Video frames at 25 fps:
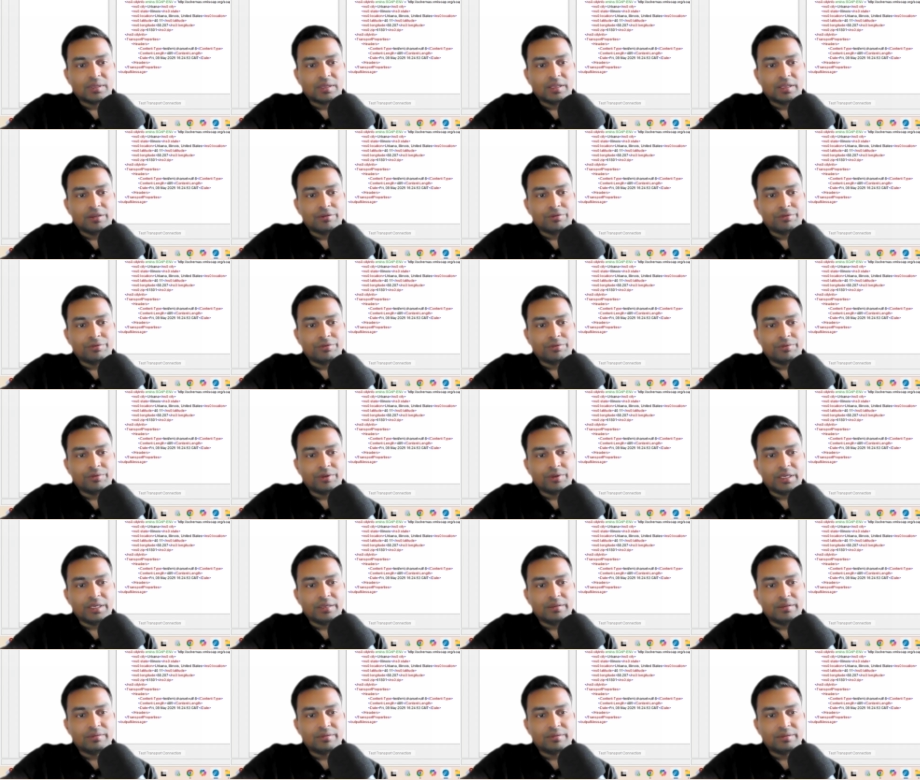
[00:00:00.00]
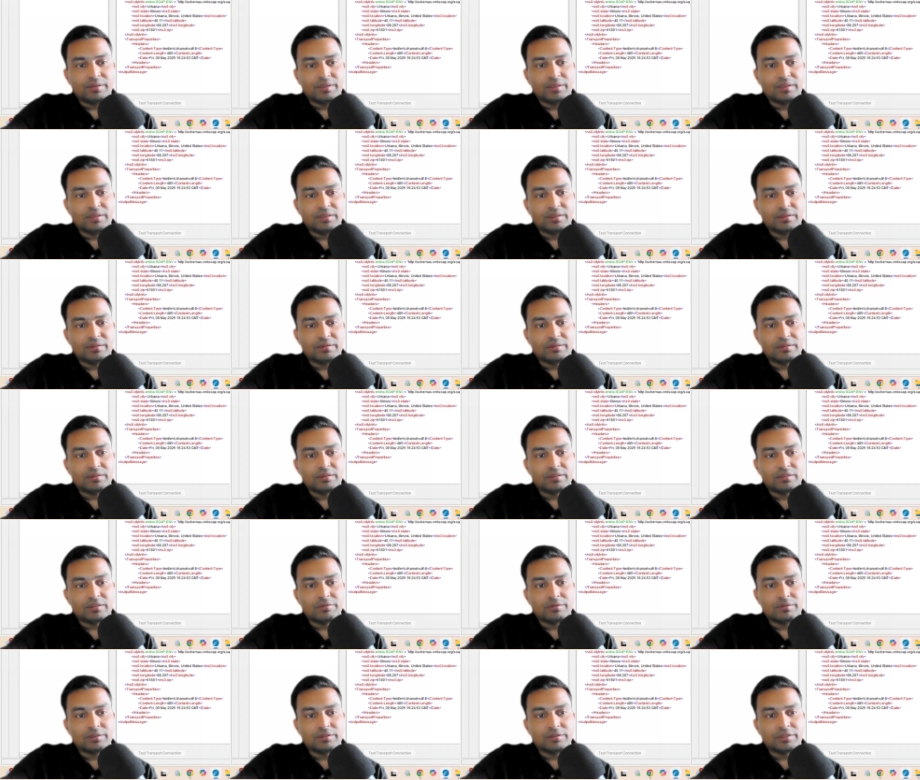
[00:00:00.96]
if we see the
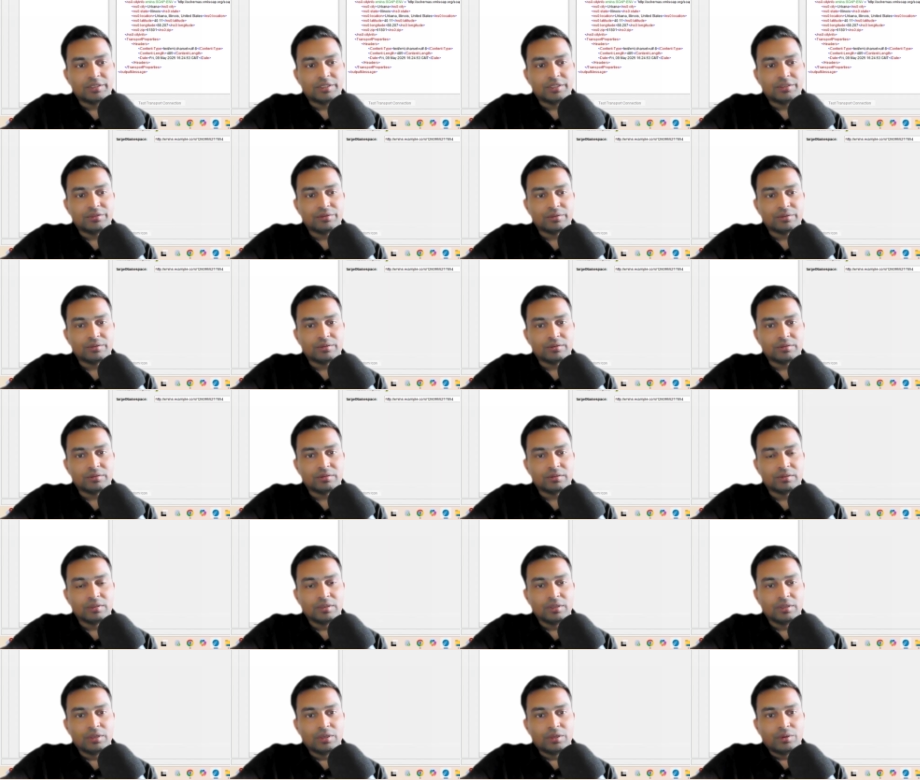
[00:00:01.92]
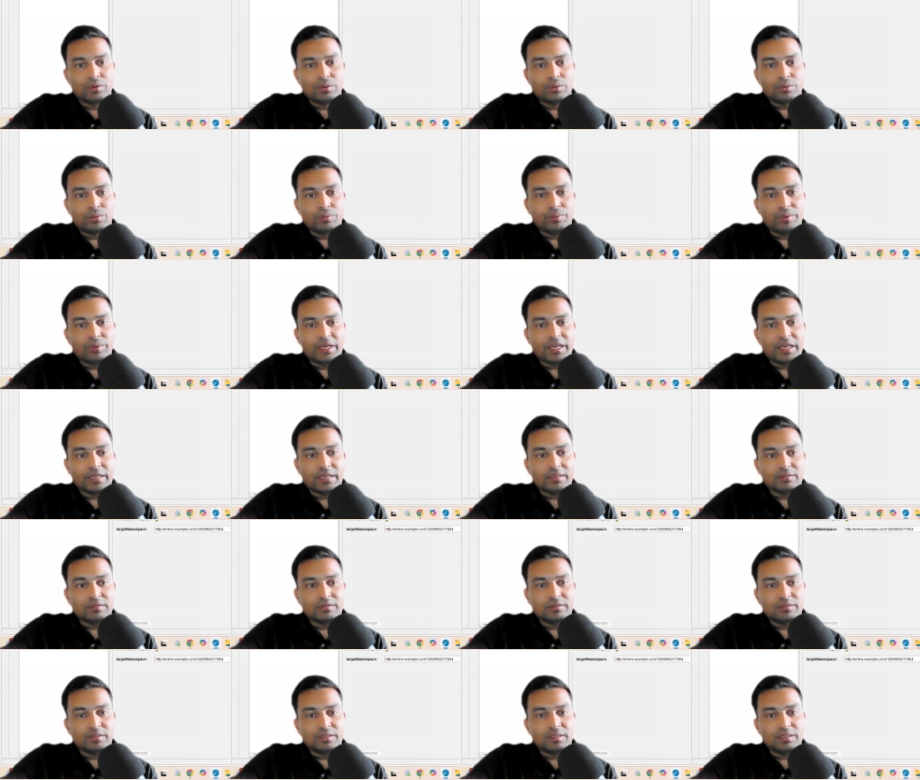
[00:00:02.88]
service resource, we
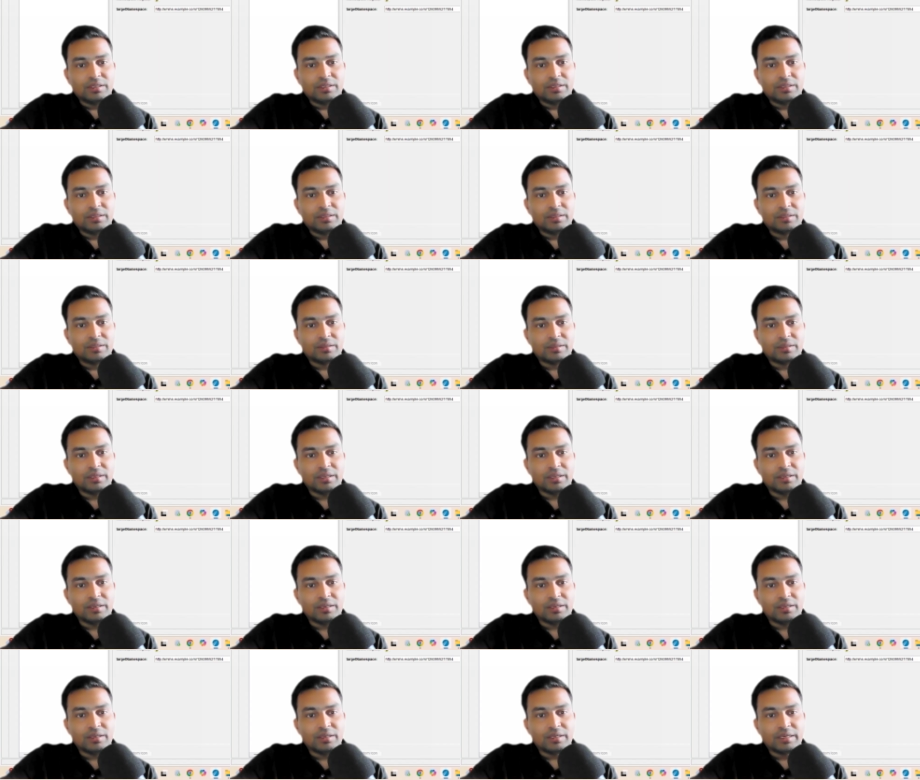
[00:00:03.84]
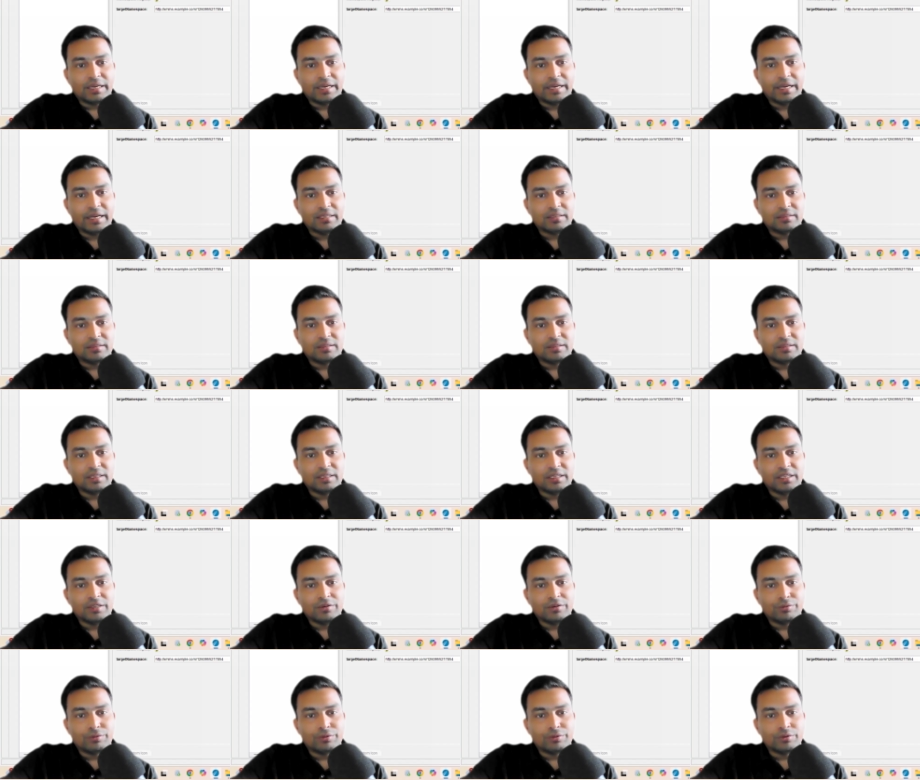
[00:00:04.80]
can see the get
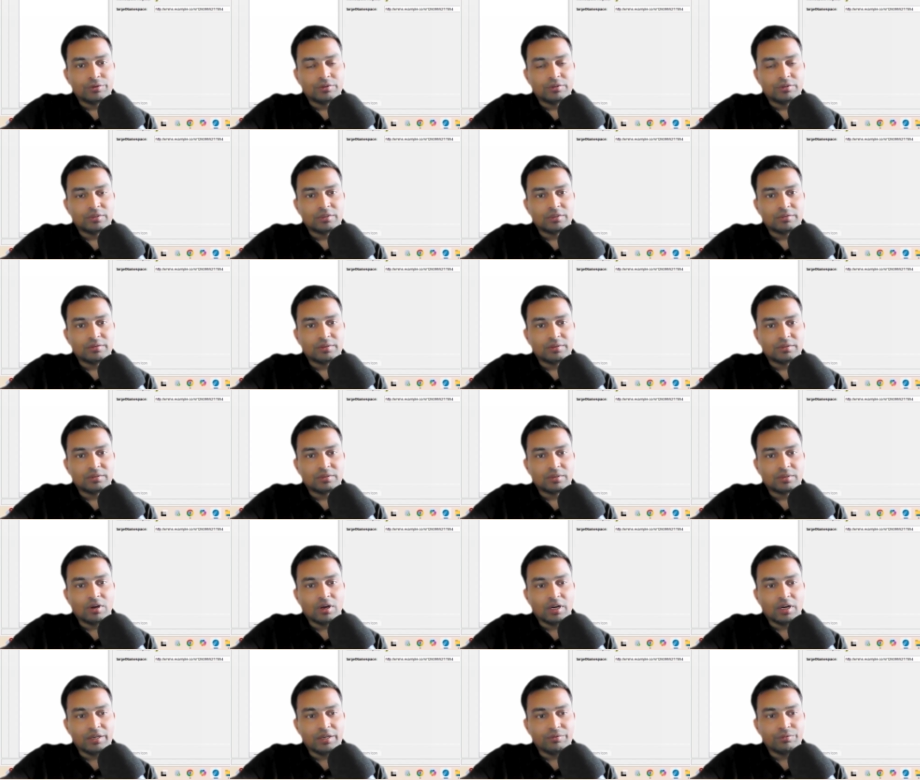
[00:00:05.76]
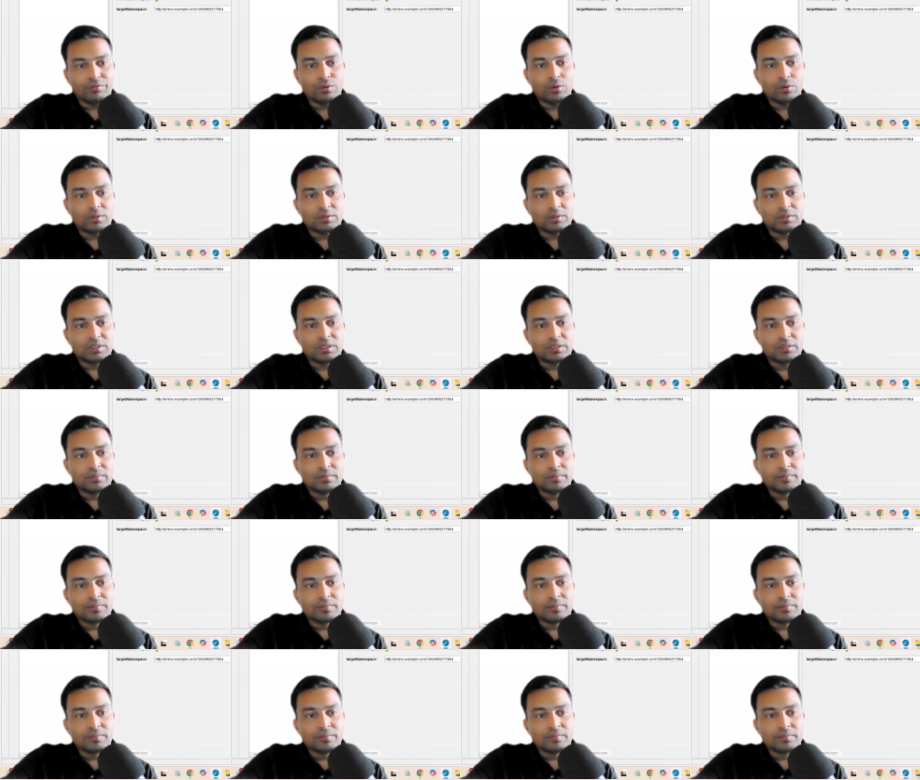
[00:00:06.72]
city info service got invoked.